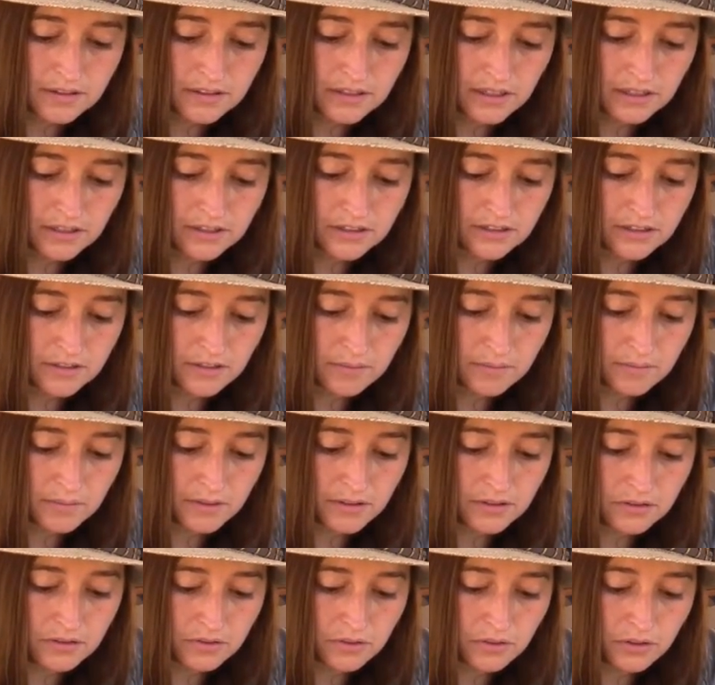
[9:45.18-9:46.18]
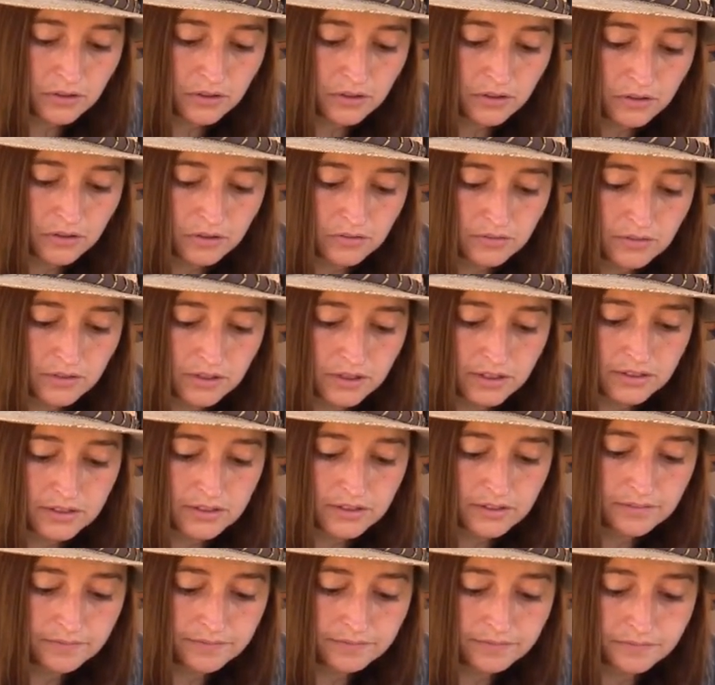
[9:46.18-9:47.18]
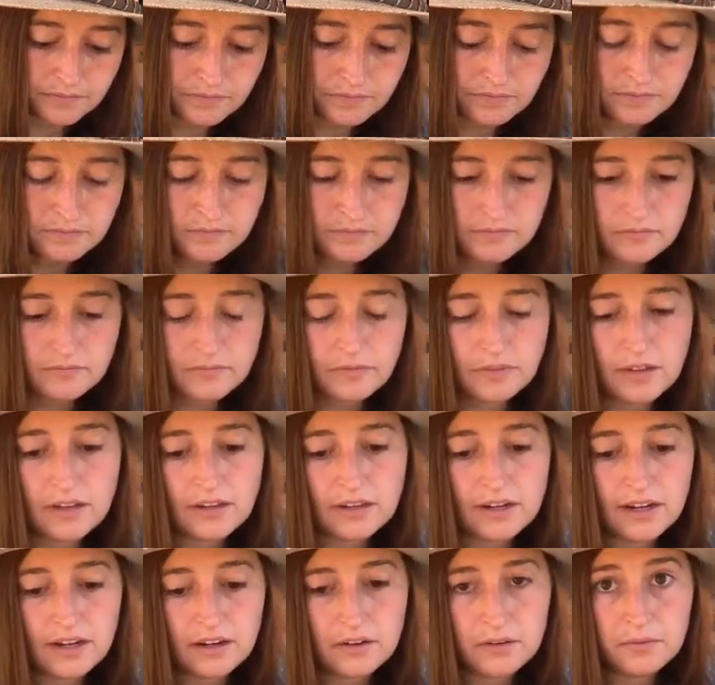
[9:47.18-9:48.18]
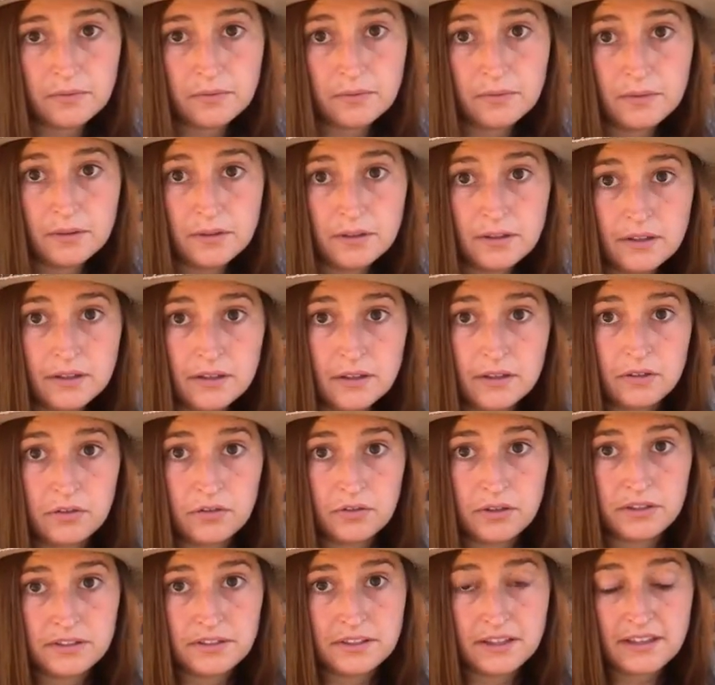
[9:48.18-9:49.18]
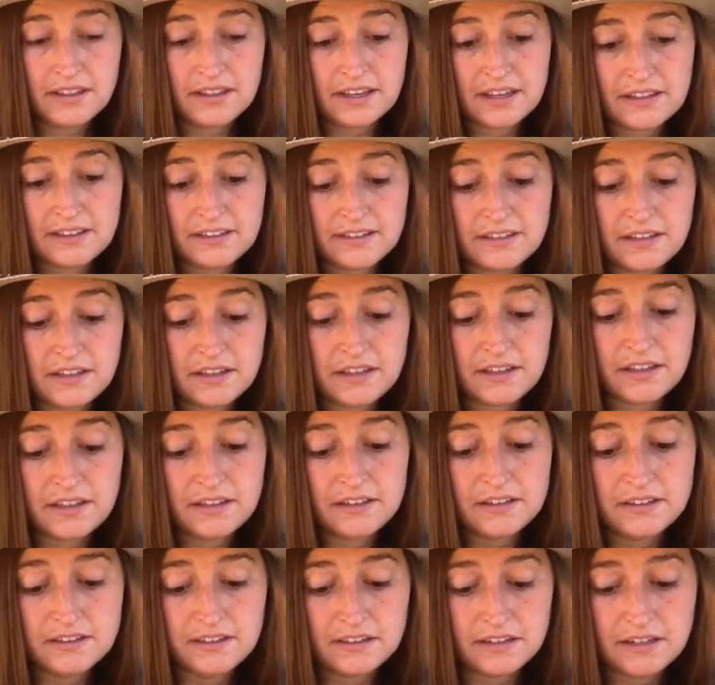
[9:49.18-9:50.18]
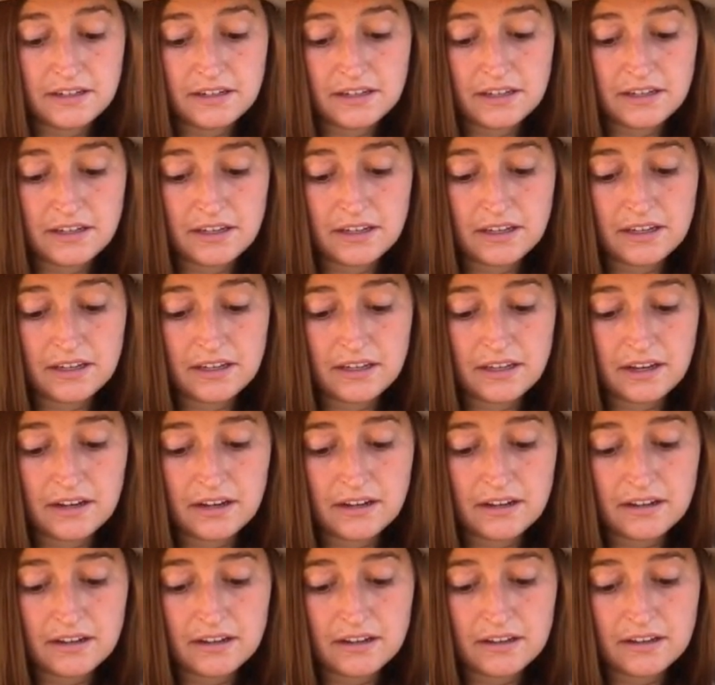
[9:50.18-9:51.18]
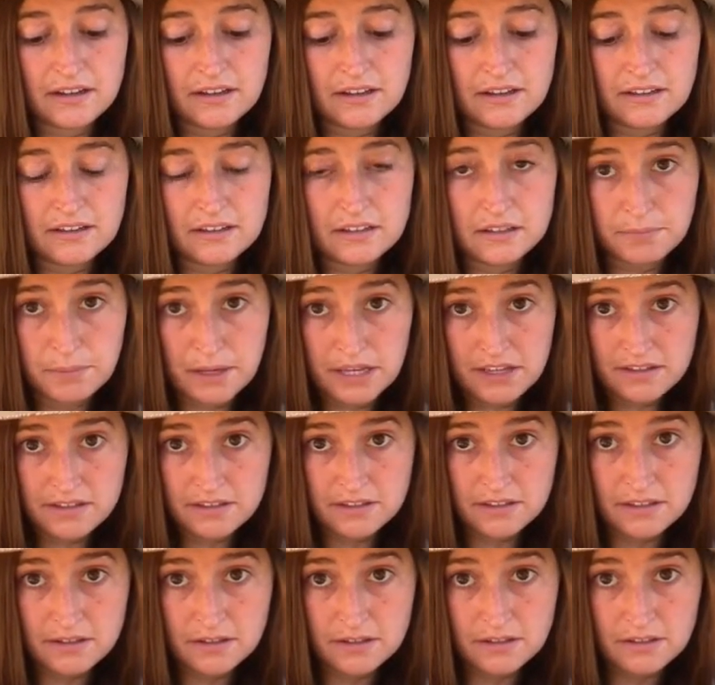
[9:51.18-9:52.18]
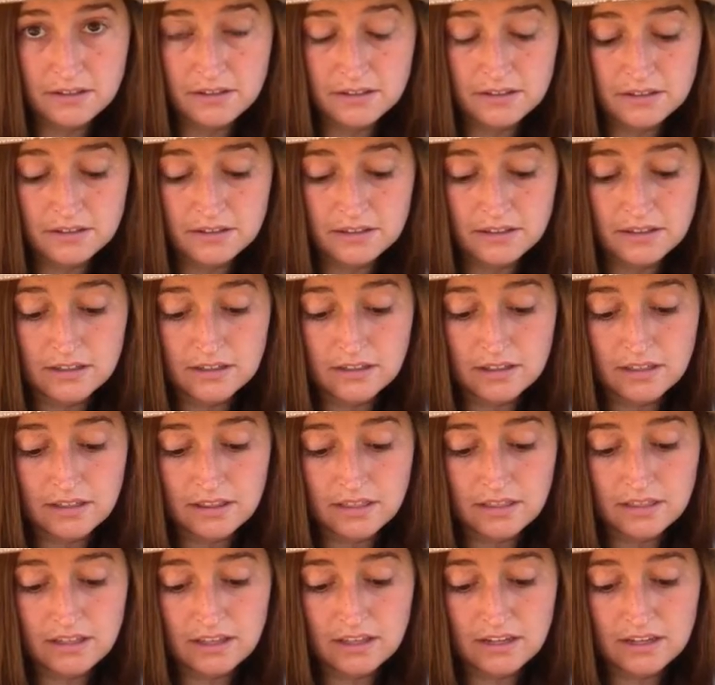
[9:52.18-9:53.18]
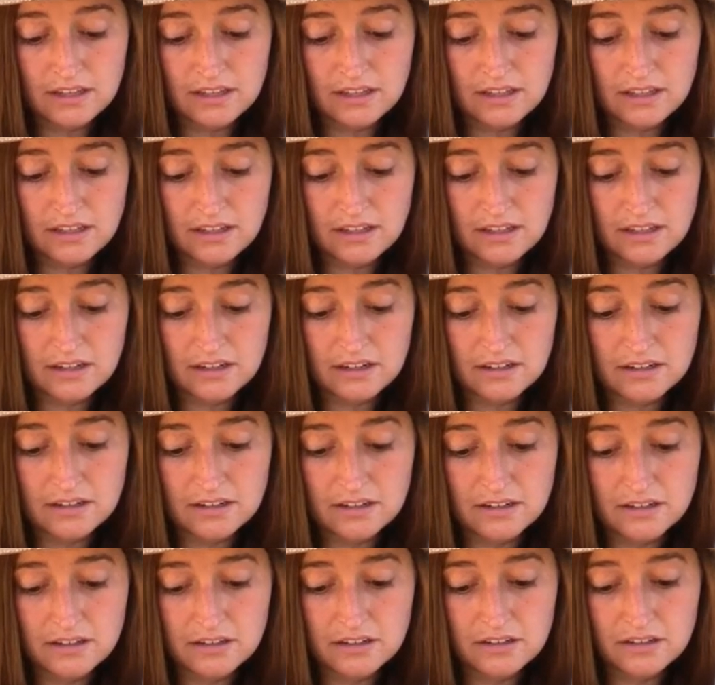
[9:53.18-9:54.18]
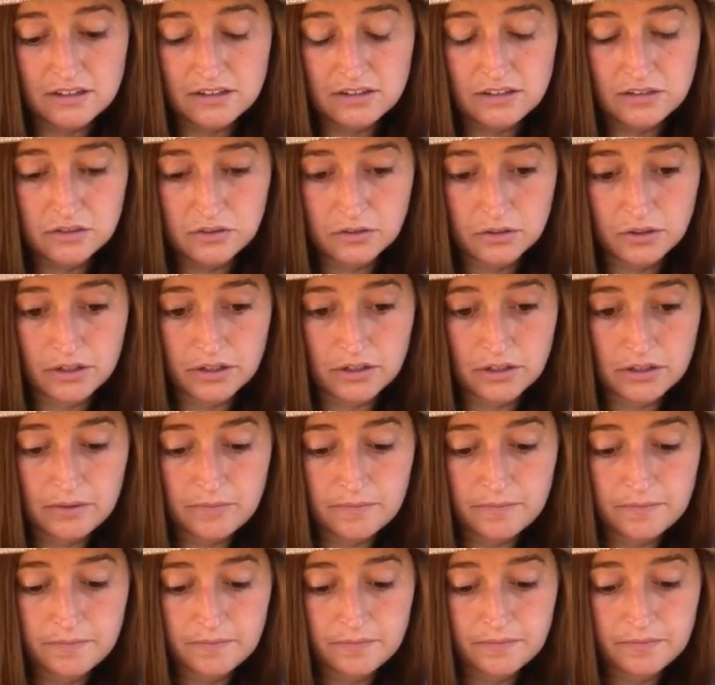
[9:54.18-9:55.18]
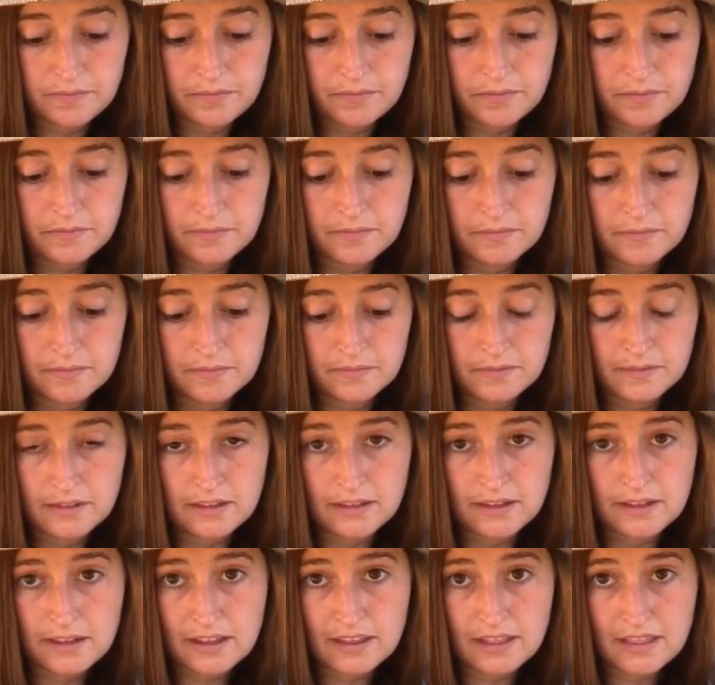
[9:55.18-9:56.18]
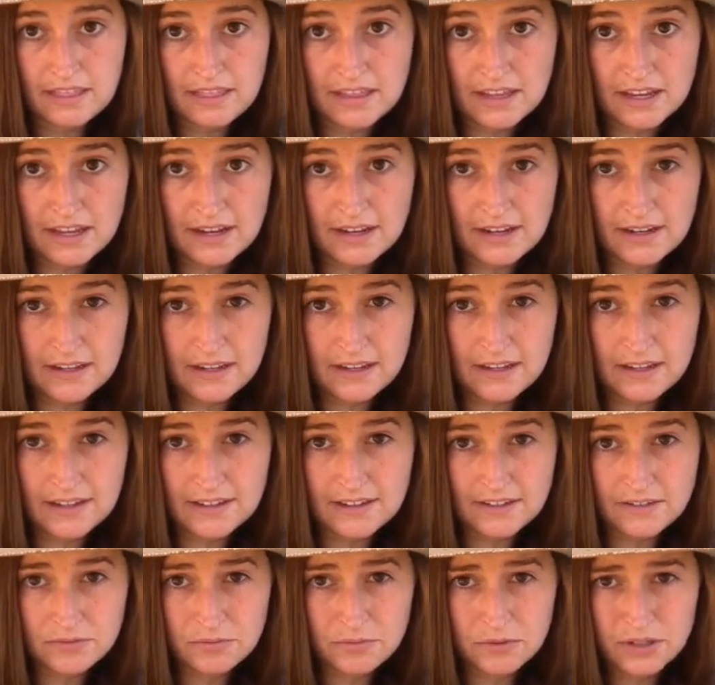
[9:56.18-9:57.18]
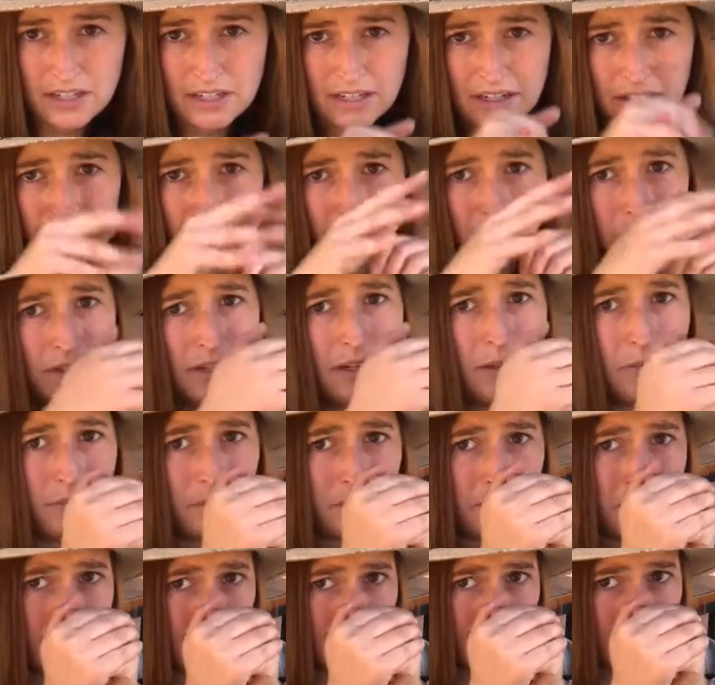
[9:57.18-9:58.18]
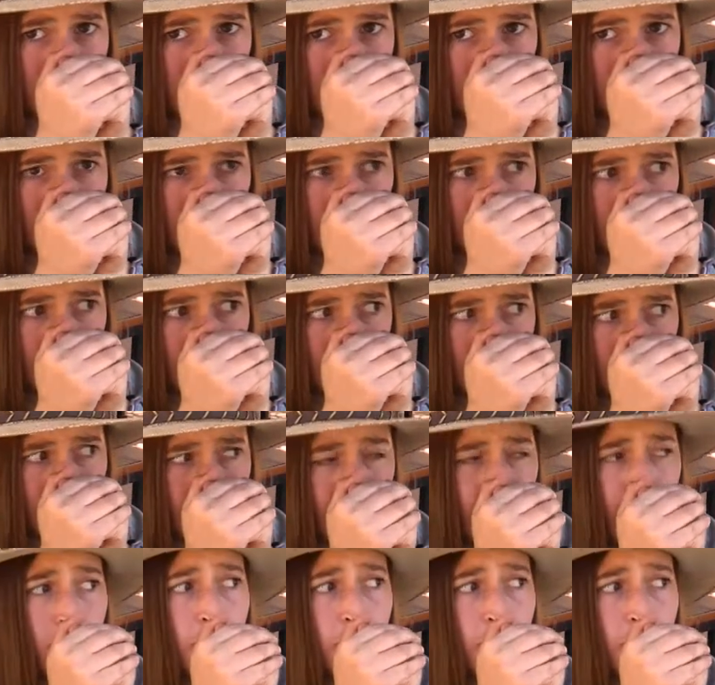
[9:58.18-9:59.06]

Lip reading: tuck some soil over it. Now, we said that seeds need space, they need soil, they need, what else would help them start out their life?